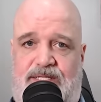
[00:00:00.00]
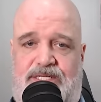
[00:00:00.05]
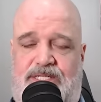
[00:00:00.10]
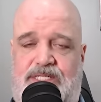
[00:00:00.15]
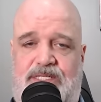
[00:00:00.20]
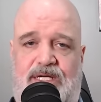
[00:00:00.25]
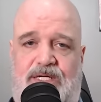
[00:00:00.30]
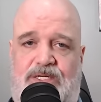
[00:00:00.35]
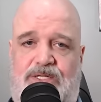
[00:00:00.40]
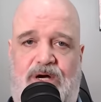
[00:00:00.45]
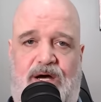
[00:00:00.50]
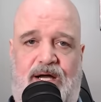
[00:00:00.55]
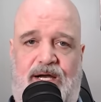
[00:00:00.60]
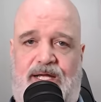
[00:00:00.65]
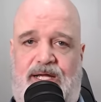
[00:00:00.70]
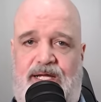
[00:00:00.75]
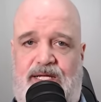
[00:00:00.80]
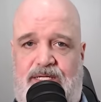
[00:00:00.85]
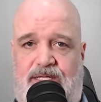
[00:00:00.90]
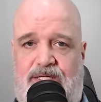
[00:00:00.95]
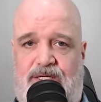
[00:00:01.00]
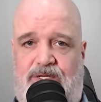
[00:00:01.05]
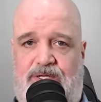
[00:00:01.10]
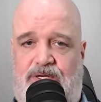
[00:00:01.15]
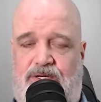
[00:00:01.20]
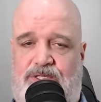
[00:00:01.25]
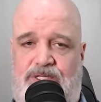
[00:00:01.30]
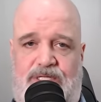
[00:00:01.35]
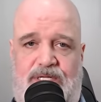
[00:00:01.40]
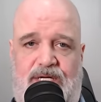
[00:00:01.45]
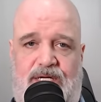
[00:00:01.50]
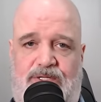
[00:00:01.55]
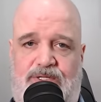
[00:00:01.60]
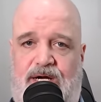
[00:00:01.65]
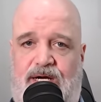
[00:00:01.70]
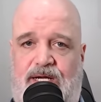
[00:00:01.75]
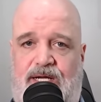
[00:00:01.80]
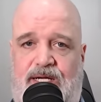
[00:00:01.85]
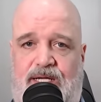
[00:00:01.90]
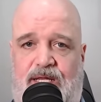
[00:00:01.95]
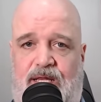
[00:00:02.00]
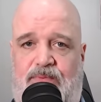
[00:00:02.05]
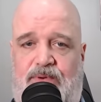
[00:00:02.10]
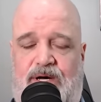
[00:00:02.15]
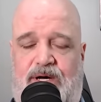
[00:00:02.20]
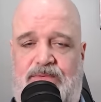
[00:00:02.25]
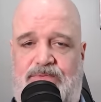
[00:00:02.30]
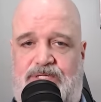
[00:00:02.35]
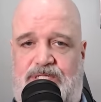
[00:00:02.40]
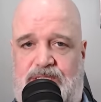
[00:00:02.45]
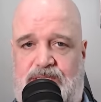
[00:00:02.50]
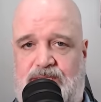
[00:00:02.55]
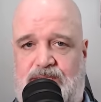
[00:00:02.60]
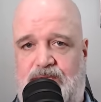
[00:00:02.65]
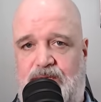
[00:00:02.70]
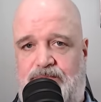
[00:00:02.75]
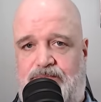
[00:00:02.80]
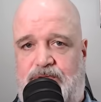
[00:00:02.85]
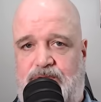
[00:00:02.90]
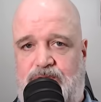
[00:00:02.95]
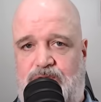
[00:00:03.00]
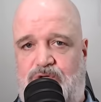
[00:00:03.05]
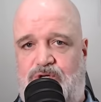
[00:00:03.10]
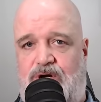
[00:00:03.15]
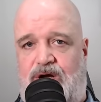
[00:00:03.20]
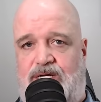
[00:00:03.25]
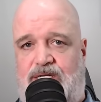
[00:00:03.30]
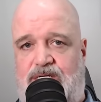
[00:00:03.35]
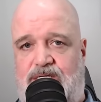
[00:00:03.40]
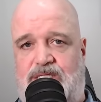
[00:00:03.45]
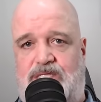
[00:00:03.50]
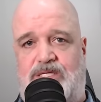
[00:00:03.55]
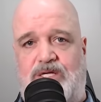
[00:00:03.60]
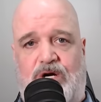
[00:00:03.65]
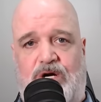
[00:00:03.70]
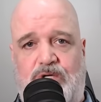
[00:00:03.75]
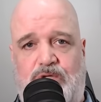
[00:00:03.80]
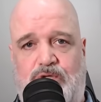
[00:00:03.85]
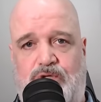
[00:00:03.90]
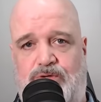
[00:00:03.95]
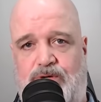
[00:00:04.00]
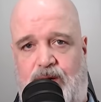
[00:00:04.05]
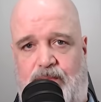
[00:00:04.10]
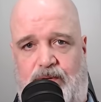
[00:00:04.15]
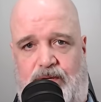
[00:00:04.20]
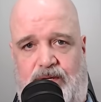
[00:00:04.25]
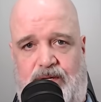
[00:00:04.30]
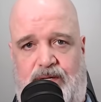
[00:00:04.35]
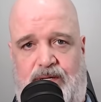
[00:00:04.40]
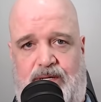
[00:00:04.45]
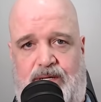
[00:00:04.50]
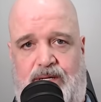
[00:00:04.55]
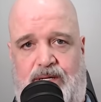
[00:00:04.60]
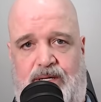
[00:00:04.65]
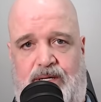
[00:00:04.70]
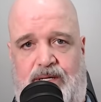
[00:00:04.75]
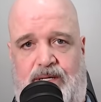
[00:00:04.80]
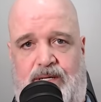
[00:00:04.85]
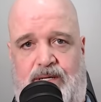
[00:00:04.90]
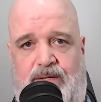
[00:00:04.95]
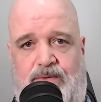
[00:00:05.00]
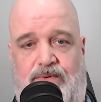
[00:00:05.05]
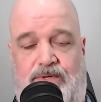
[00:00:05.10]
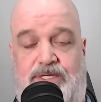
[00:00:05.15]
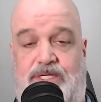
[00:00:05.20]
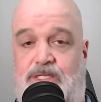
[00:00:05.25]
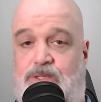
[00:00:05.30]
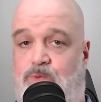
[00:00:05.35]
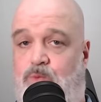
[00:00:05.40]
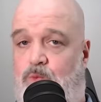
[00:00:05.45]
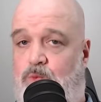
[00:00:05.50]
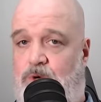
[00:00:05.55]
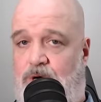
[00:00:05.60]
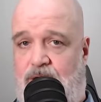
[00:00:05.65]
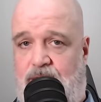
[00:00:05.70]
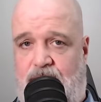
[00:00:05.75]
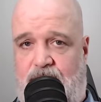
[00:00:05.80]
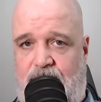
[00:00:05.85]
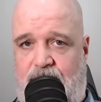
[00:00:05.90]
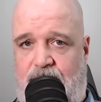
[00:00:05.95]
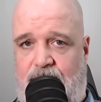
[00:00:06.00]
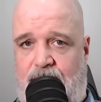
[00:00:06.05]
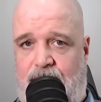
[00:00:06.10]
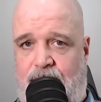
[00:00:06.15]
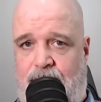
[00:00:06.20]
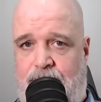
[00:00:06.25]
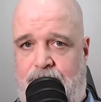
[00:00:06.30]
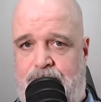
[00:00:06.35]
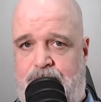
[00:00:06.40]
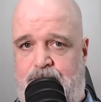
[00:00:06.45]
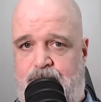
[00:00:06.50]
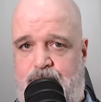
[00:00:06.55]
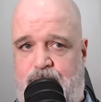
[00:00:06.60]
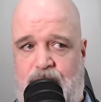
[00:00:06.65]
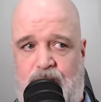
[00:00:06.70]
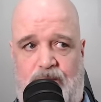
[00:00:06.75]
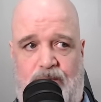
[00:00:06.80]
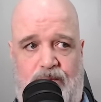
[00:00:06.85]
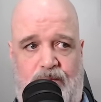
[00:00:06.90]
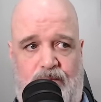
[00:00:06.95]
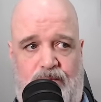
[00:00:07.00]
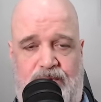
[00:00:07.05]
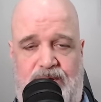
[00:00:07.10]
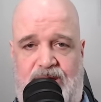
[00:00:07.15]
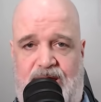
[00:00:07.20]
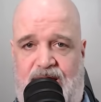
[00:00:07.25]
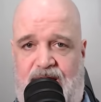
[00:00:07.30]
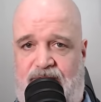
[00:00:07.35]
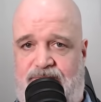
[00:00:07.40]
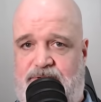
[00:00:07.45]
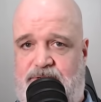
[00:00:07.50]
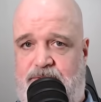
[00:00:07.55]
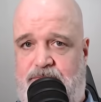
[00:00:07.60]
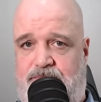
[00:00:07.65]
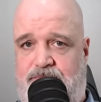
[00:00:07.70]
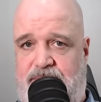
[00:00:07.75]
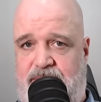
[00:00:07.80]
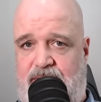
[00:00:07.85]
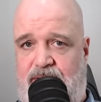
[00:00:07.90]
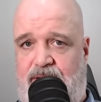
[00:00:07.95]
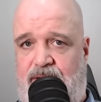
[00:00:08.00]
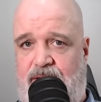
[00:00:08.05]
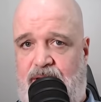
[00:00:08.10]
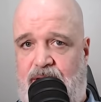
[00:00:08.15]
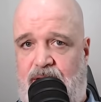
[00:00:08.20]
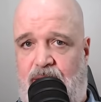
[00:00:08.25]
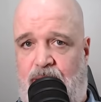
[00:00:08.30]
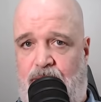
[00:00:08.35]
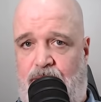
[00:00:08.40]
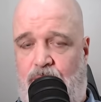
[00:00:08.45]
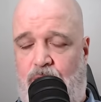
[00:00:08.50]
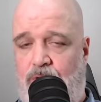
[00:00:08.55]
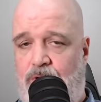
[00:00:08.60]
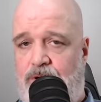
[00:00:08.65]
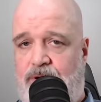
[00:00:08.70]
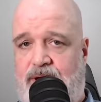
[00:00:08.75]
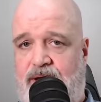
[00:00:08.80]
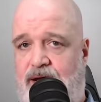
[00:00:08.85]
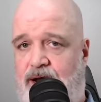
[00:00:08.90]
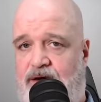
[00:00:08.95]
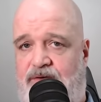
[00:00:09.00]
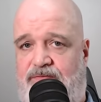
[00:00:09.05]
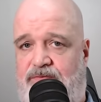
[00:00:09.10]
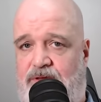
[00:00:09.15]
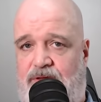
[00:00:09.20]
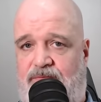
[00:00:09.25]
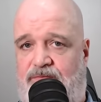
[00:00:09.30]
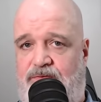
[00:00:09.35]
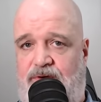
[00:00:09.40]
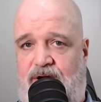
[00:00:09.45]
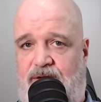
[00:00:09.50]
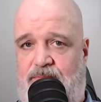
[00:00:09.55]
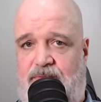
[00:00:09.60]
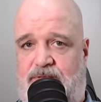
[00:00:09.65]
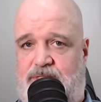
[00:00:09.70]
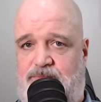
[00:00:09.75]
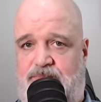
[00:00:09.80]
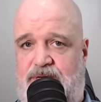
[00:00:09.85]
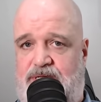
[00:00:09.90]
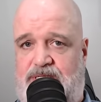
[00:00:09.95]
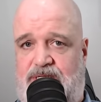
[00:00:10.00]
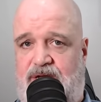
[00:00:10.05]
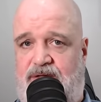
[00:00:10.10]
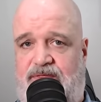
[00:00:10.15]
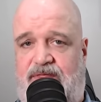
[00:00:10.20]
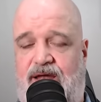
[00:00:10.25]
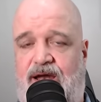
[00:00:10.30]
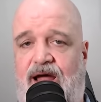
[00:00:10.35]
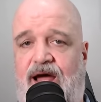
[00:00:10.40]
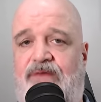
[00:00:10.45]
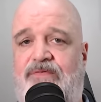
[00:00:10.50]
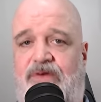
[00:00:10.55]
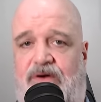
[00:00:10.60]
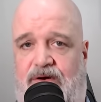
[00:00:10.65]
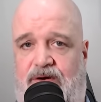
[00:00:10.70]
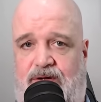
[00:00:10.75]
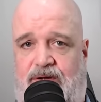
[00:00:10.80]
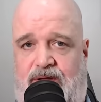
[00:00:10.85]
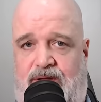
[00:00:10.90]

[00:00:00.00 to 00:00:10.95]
She's not trying to get to the truth. She's not trying to get to the bottom. She's simply trying to start trouble, which is why we have to be more careful on freedom of speech than ever.